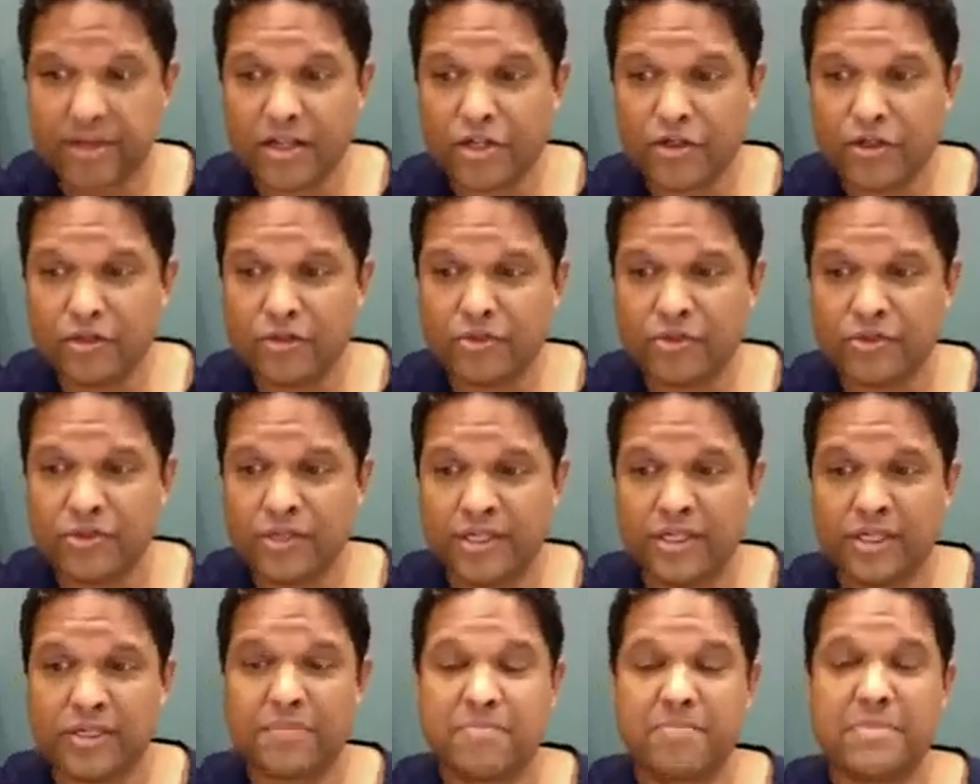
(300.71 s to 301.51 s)
who
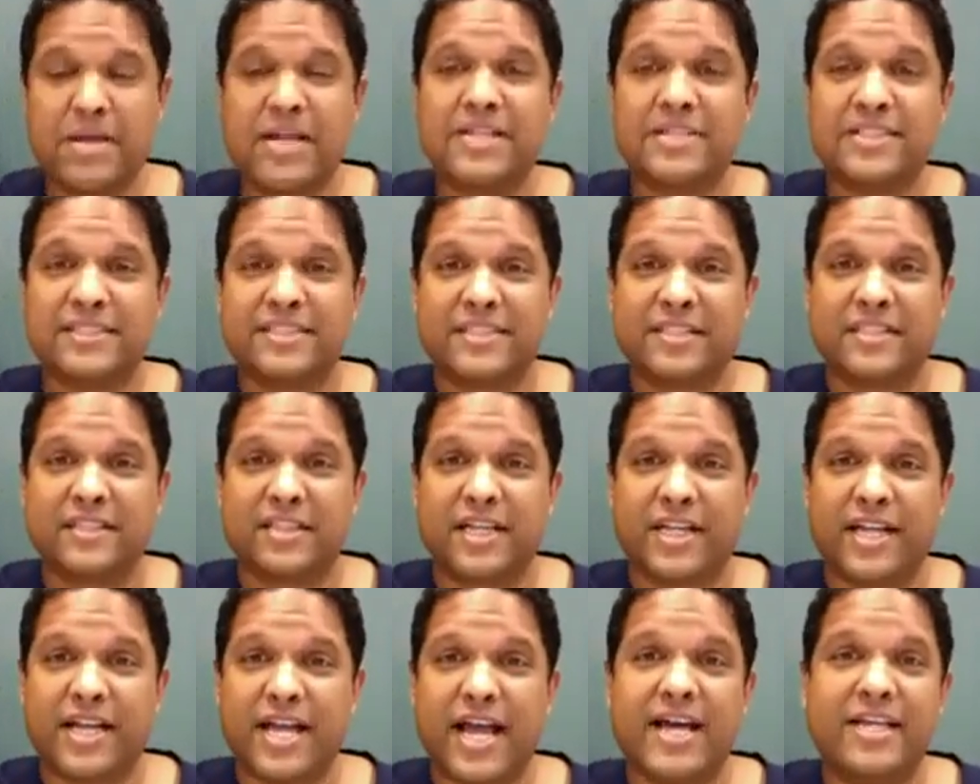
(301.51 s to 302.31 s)

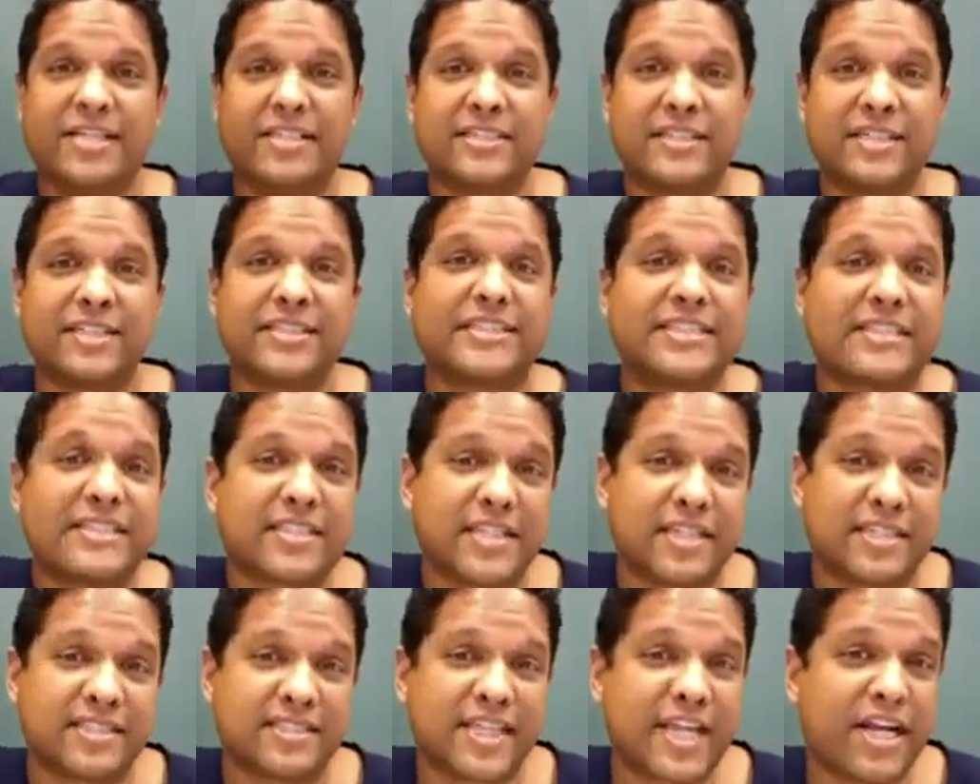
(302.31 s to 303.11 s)
basically
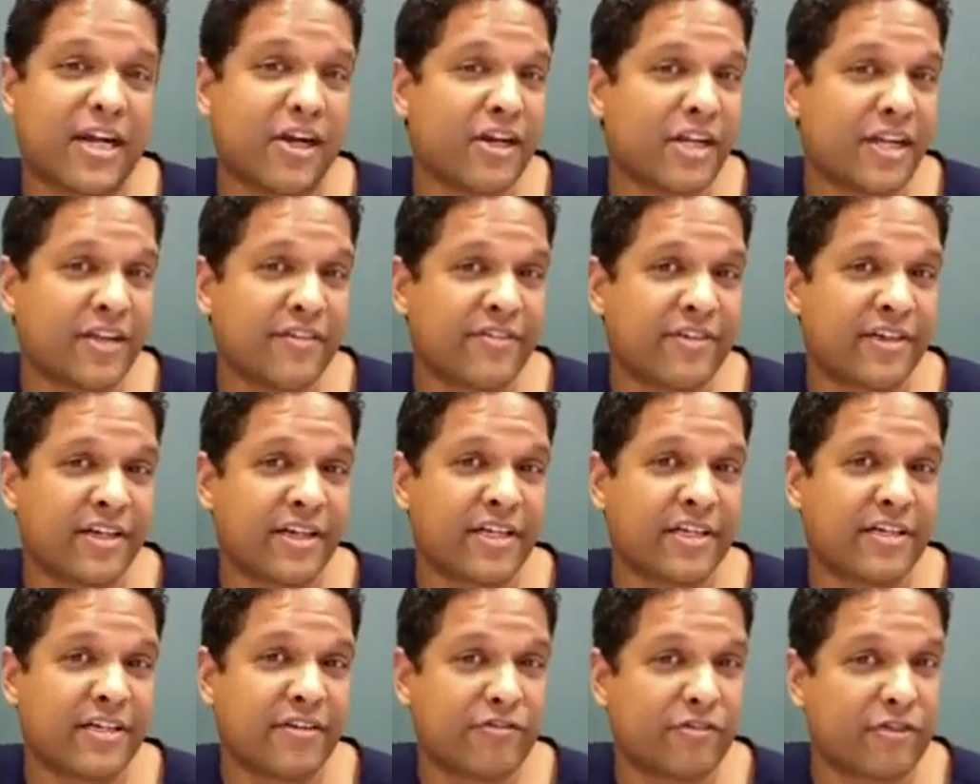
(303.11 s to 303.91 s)
is
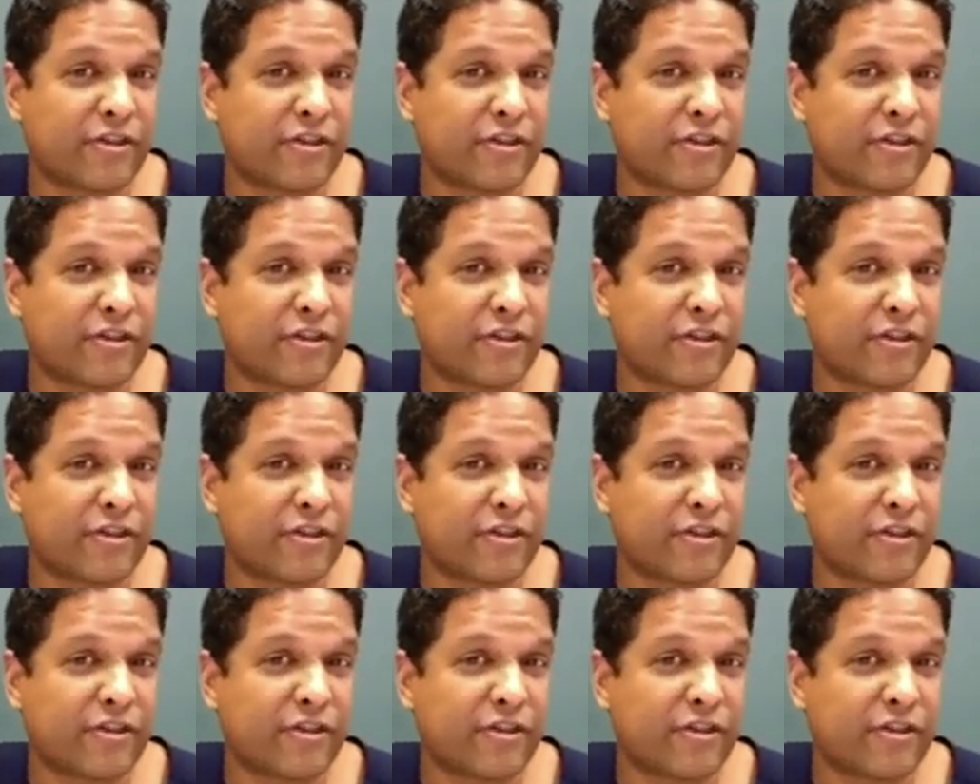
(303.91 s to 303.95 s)
caregiving for